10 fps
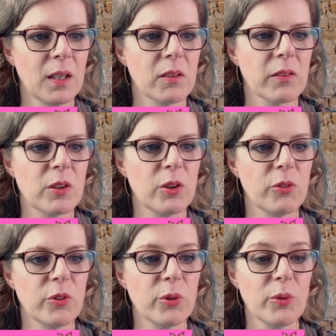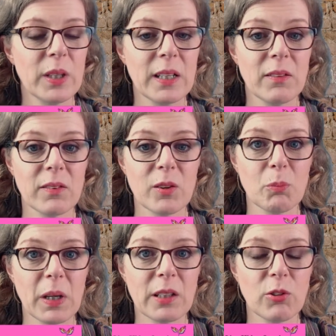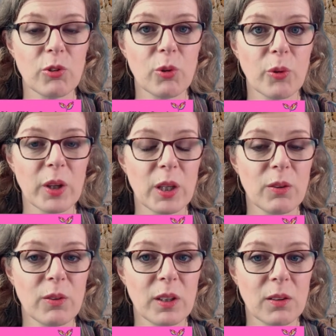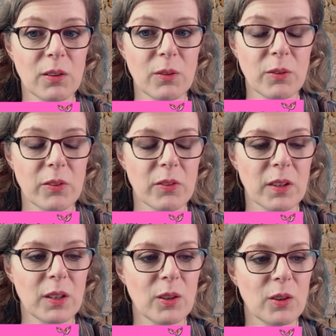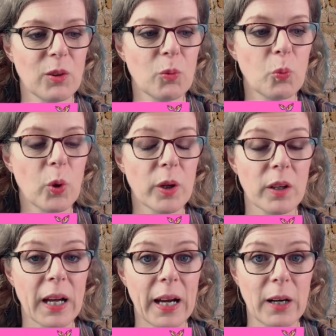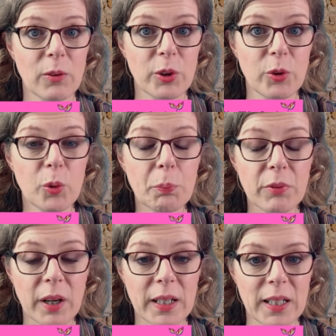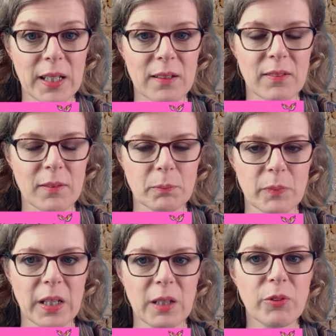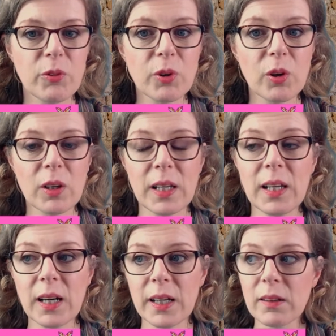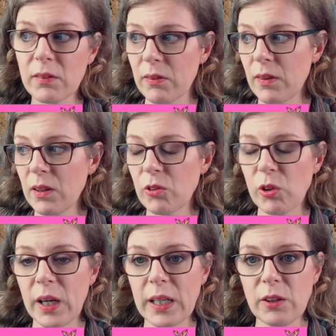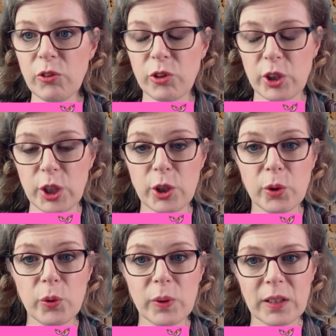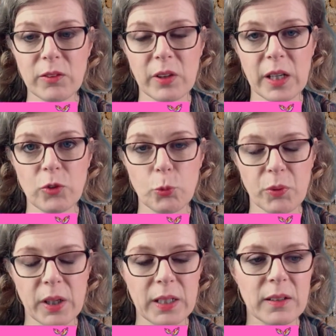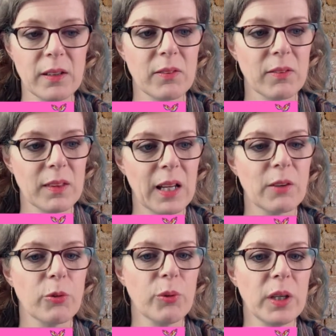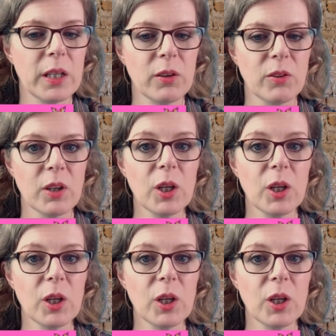So you do need to make sure that you work out your brightness. And if you've got lights that change hue and change brightness, then that's really good.